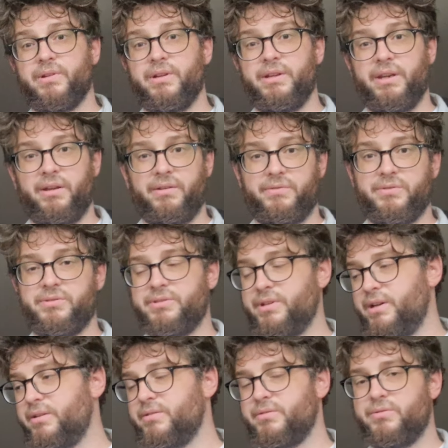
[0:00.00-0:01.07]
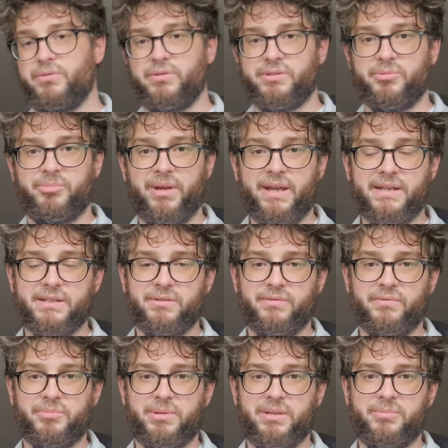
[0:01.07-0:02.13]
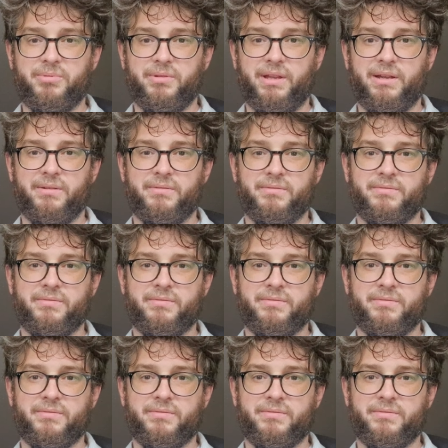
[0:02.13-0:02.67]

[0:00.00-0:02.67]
you know, if you start causing pain to other people, that